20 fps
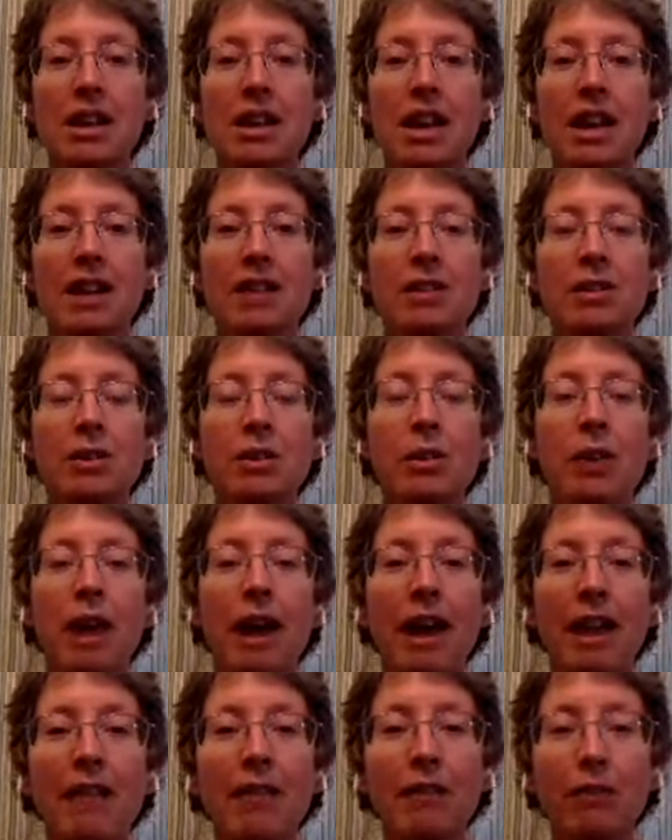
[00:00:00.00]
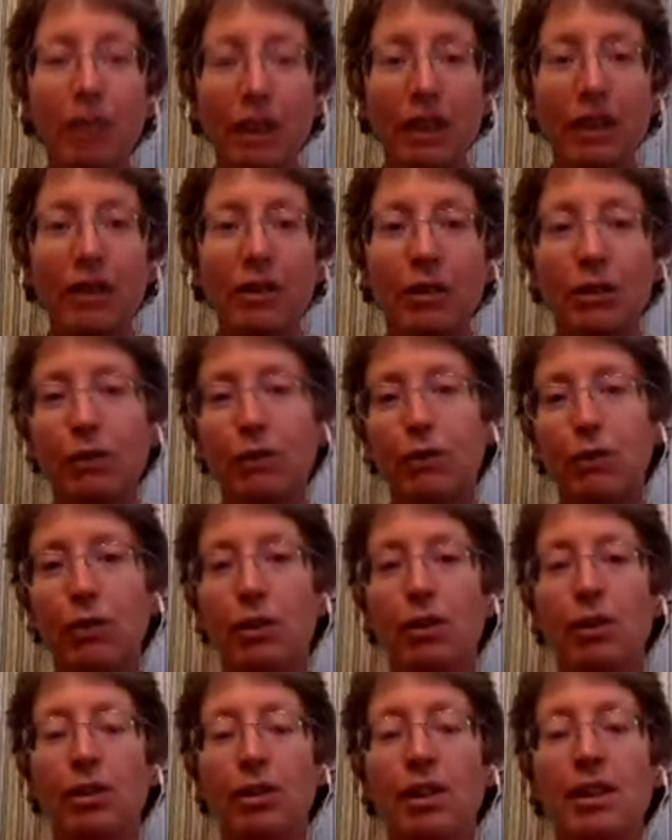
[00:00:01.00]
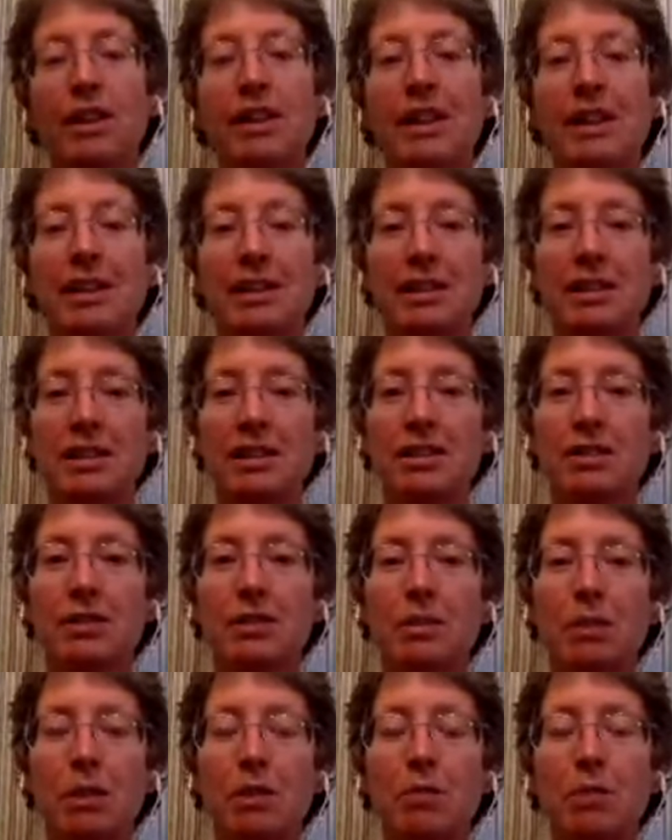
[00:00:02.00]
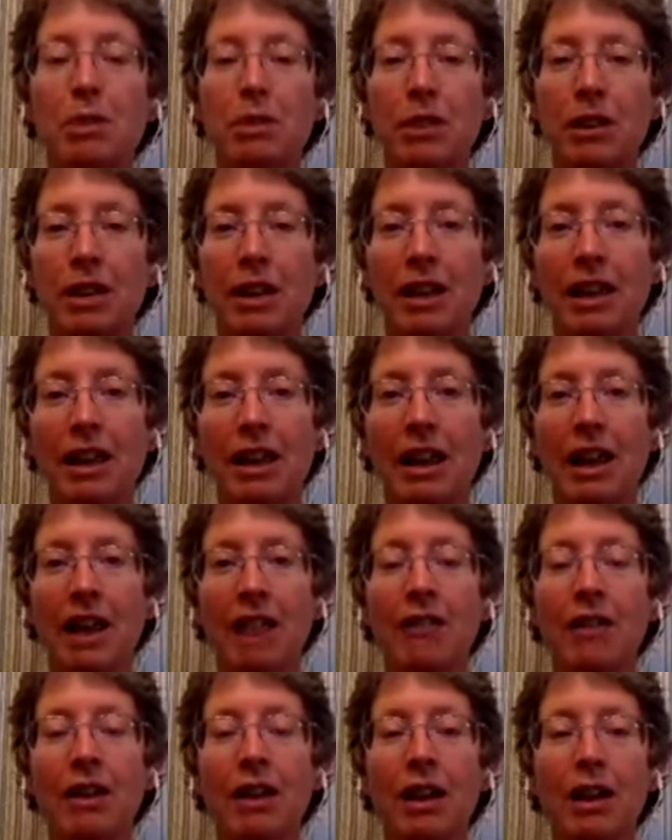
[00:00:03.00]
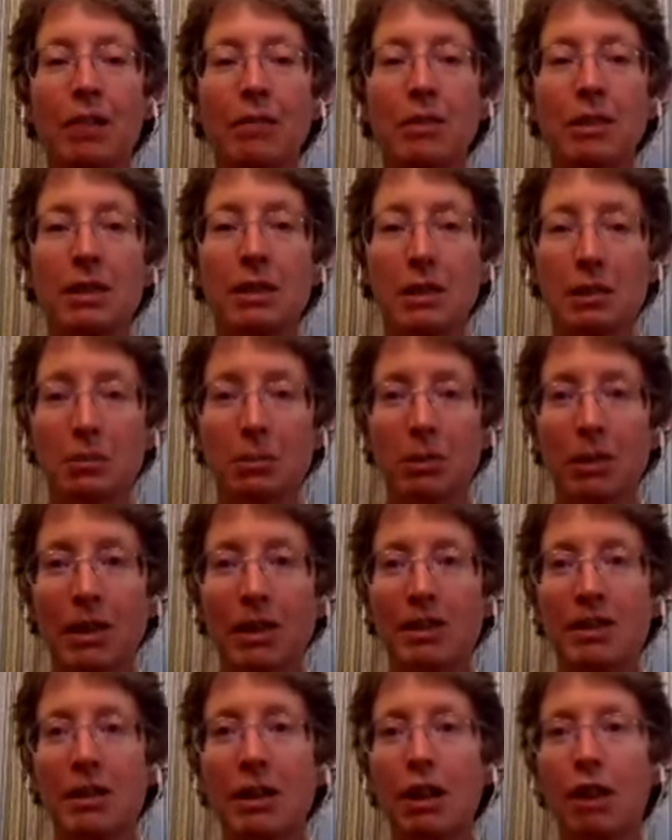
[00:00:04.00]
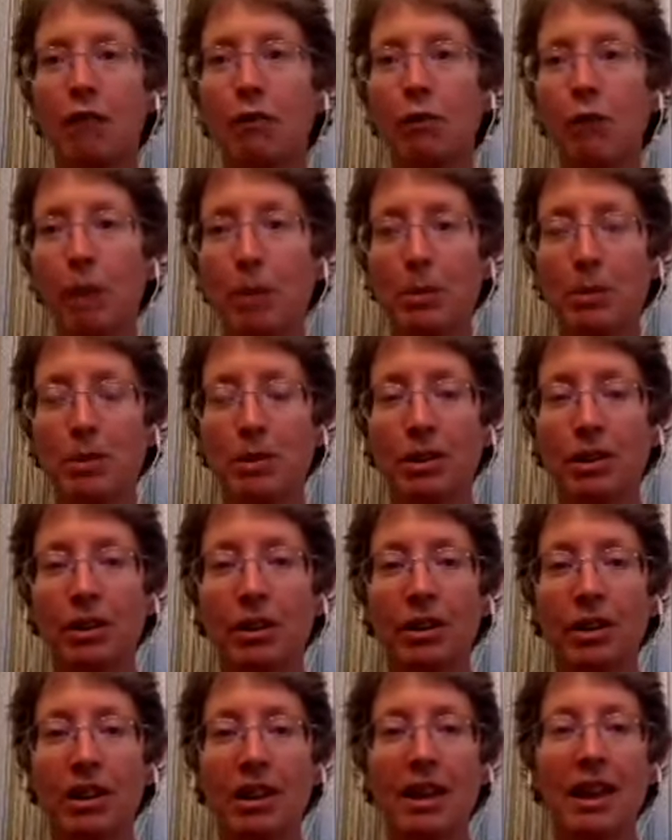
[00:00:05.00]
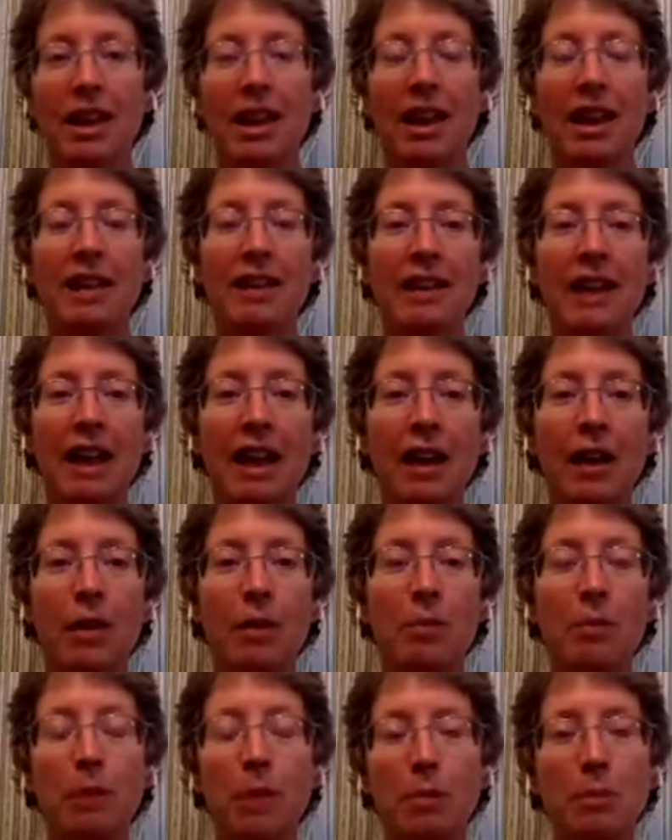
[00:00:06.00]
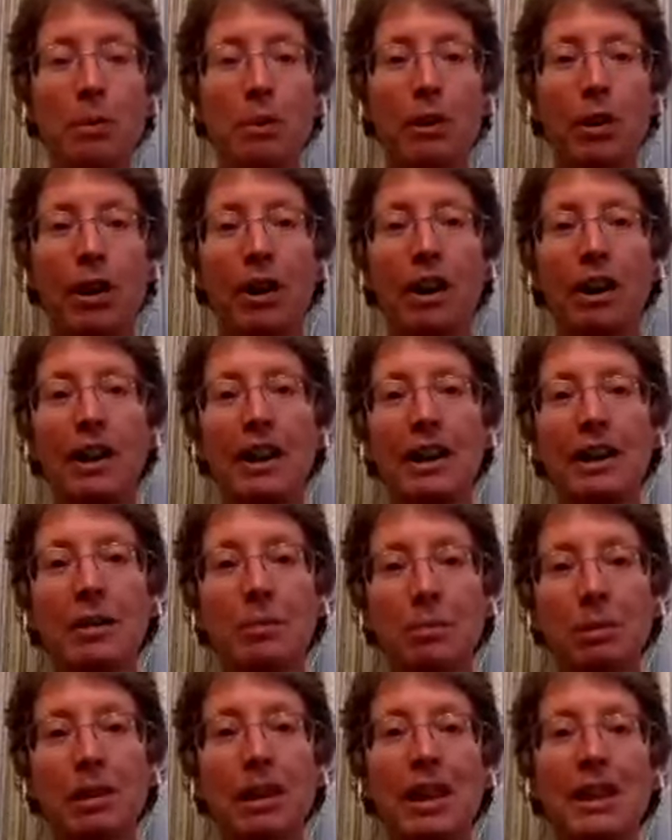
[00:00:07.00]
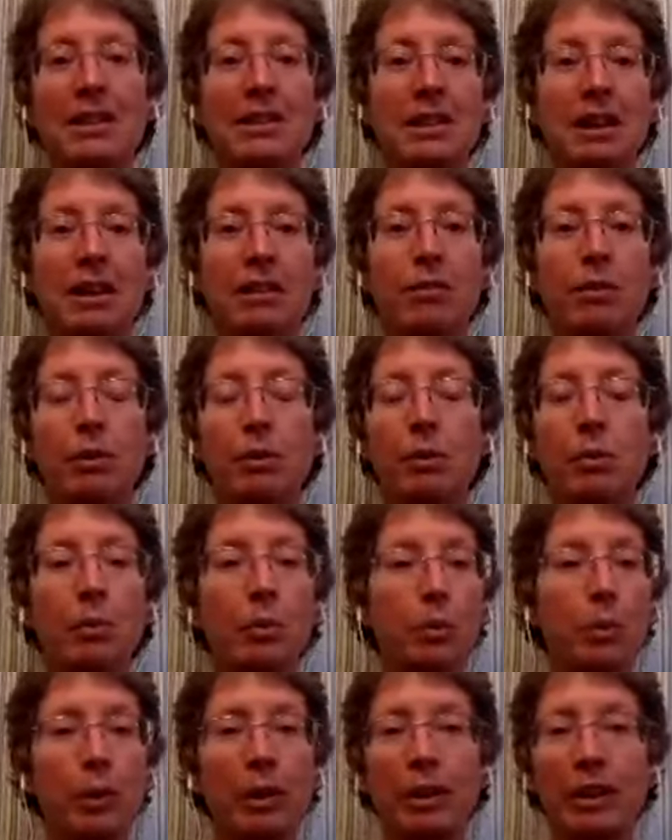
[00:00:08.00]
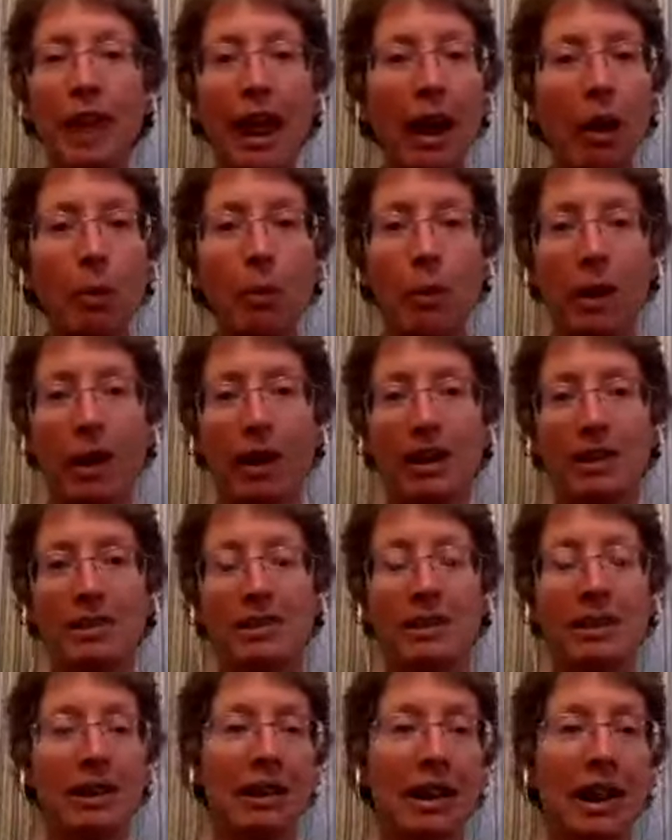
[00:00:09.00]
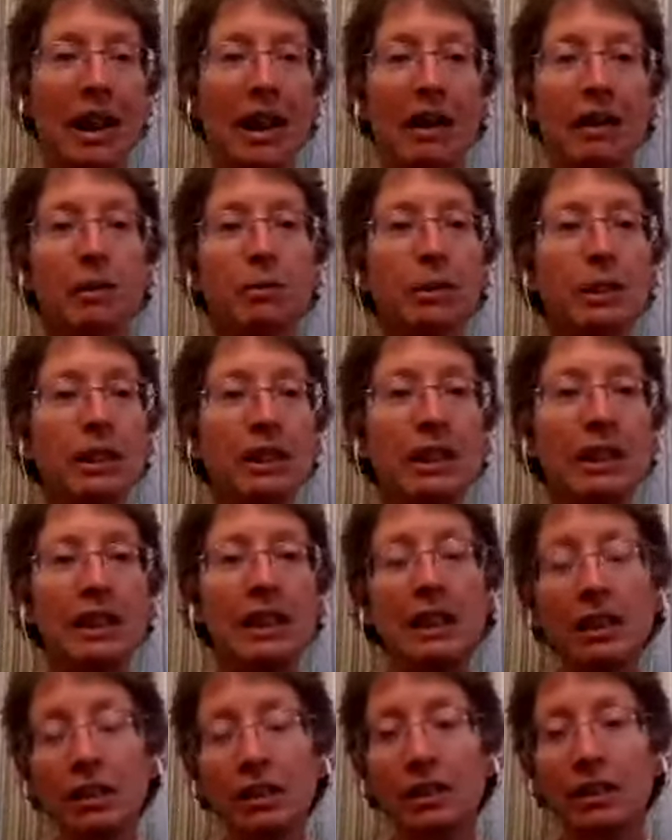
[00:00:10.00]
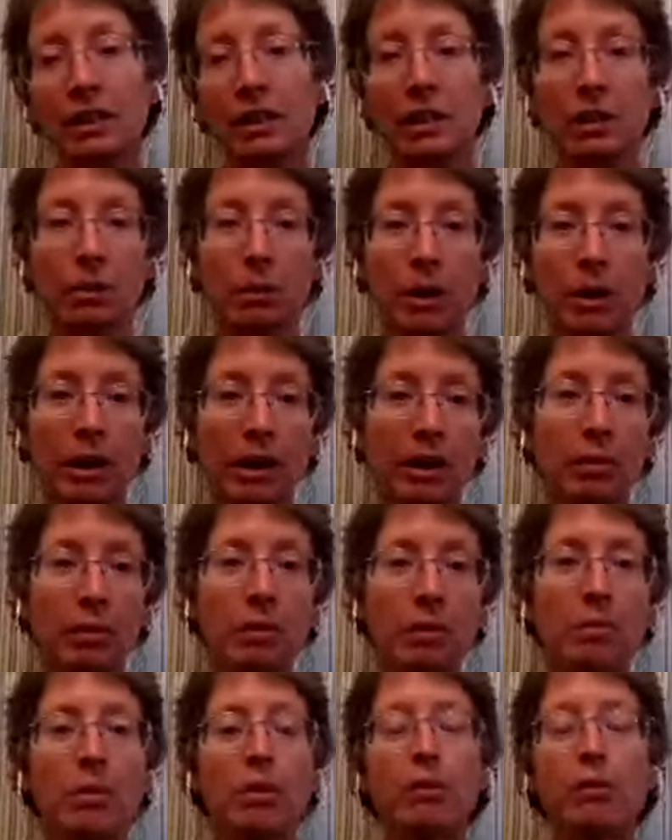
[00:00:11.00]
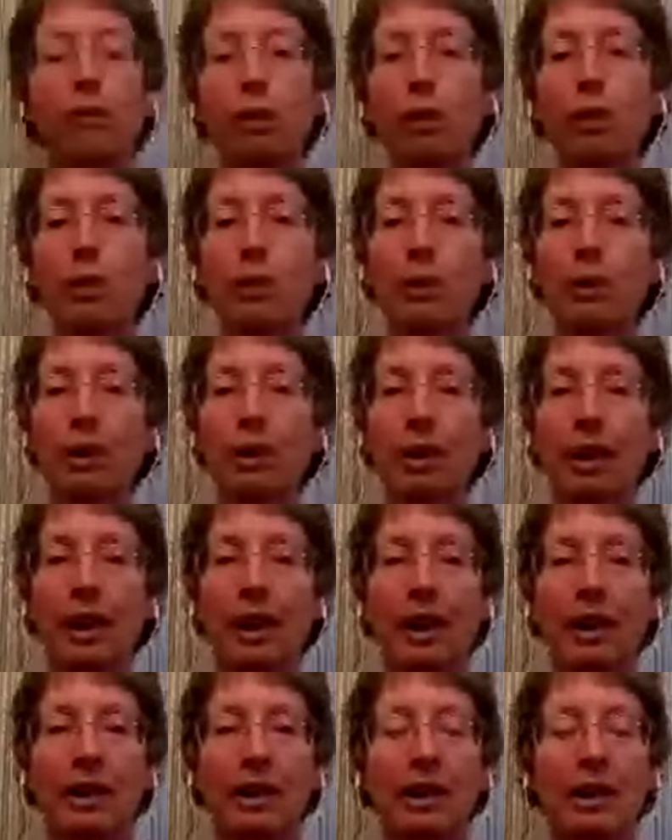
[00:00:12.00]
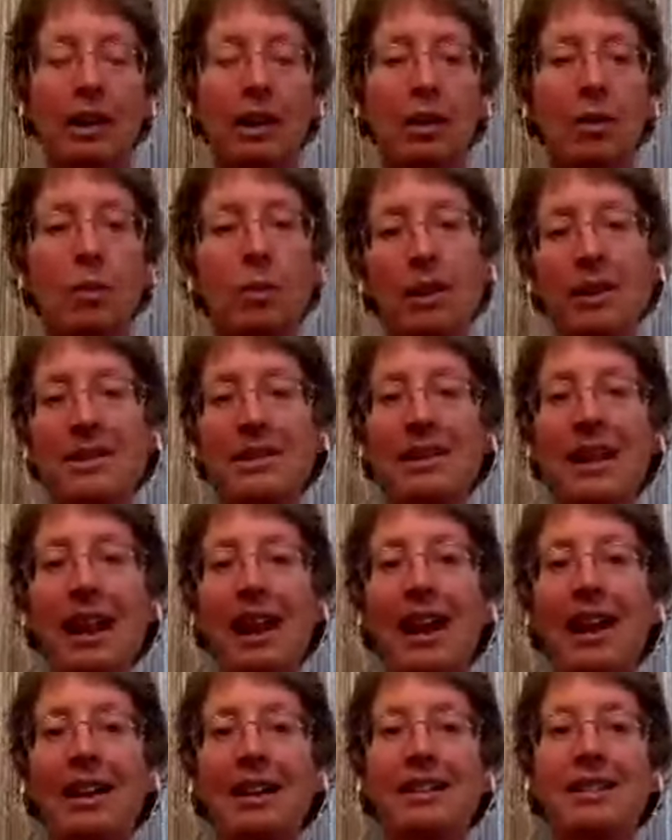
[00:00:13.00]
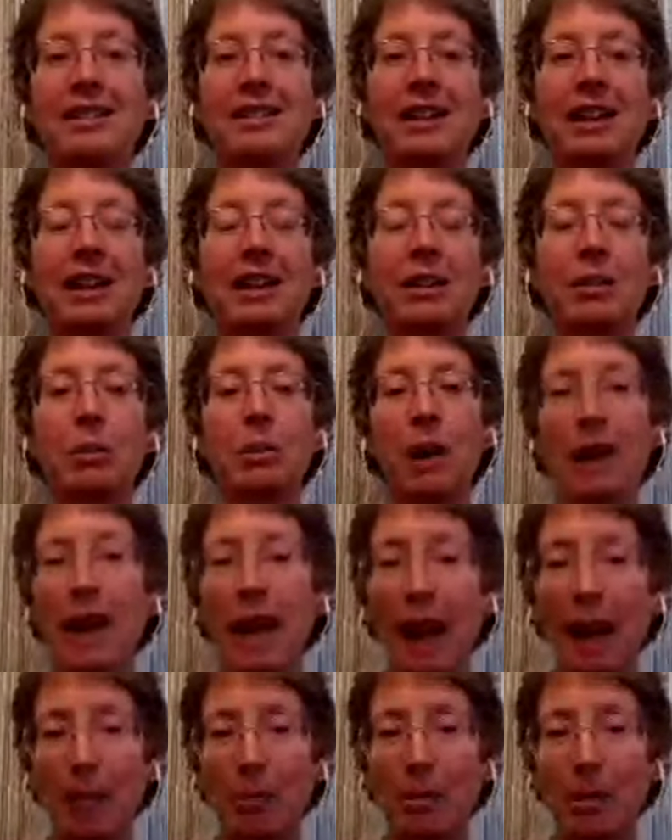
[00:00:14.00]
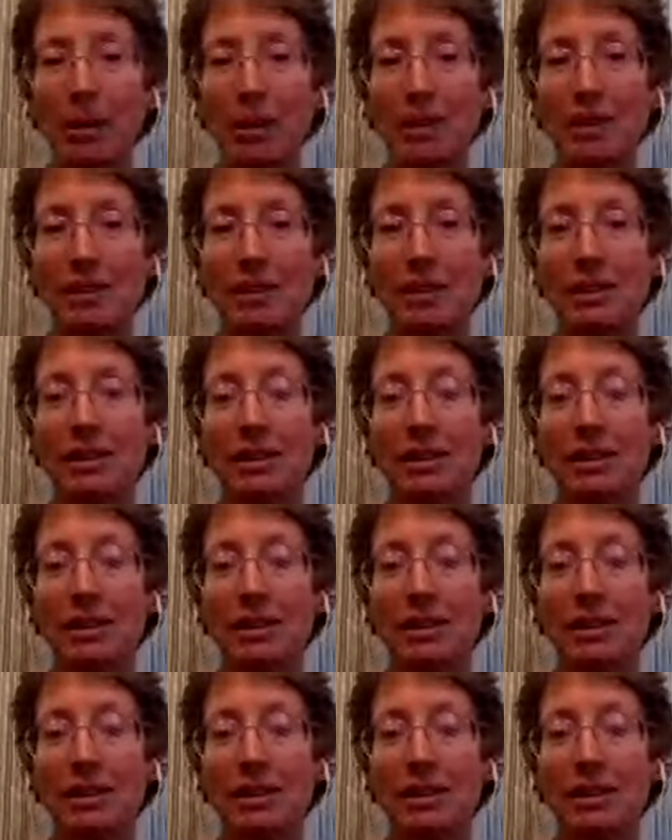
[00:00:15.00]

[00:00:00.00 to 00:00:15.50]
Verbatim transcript: And so I feel for the Against the stream community having come to this place of rupture. And now people are in a place of, well, well, now what? And how do we heal? And where do we move forward? And what's next? And what happened?